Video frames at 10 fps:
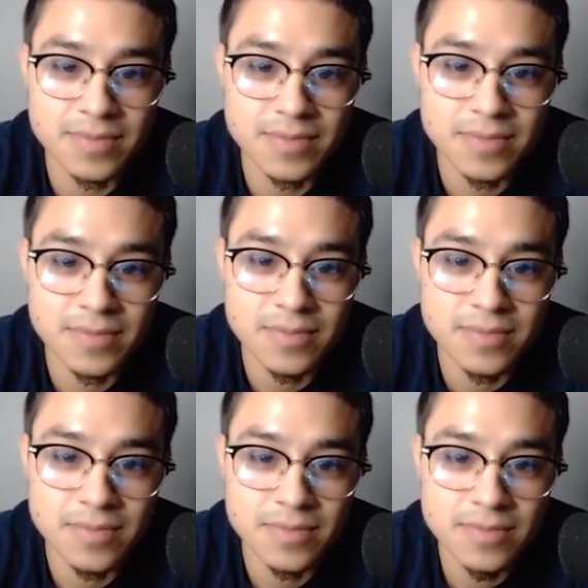
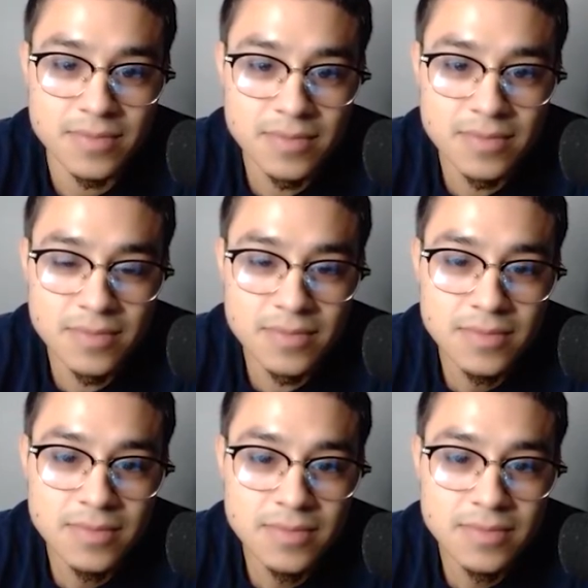
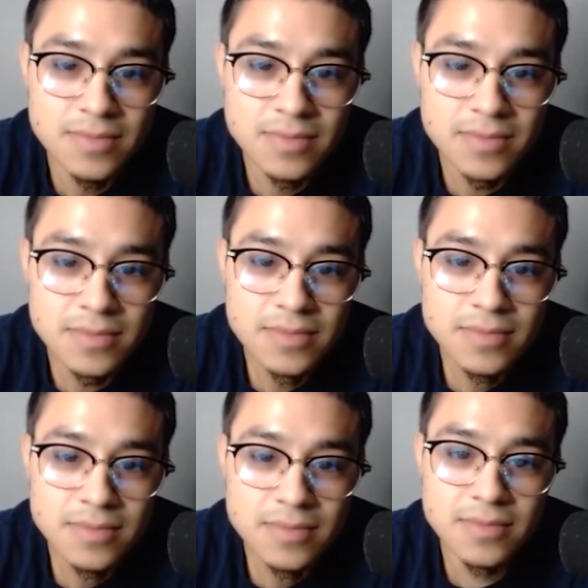
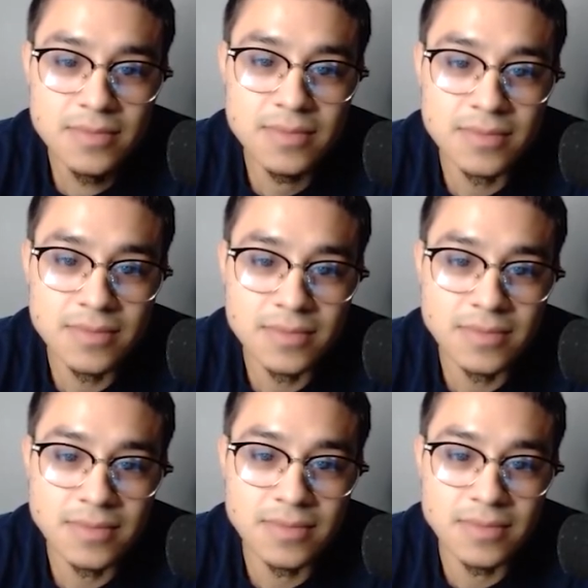
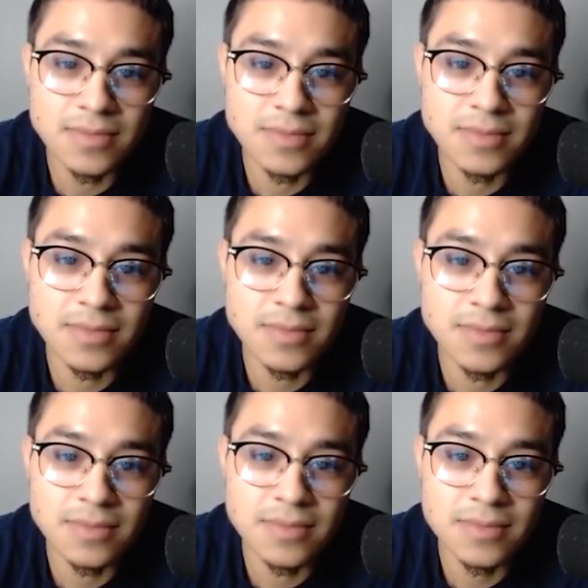
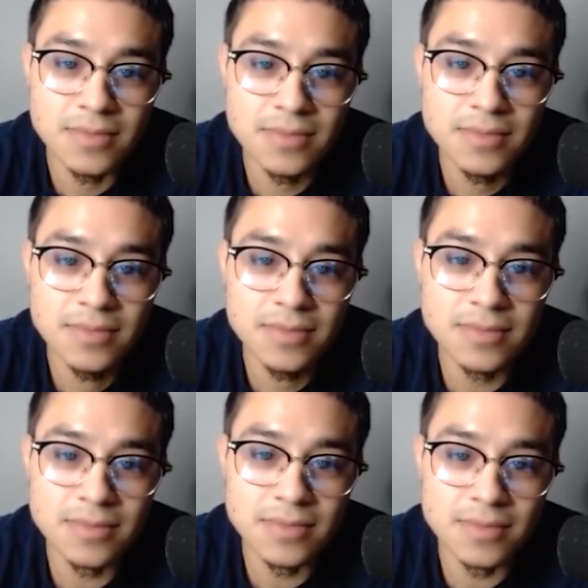
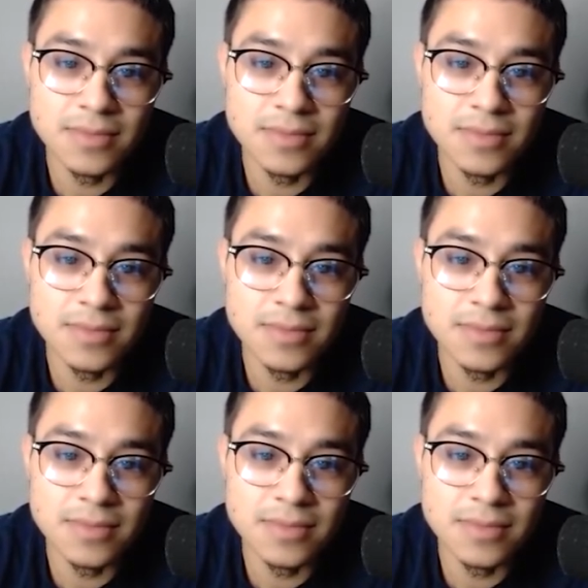[no speech]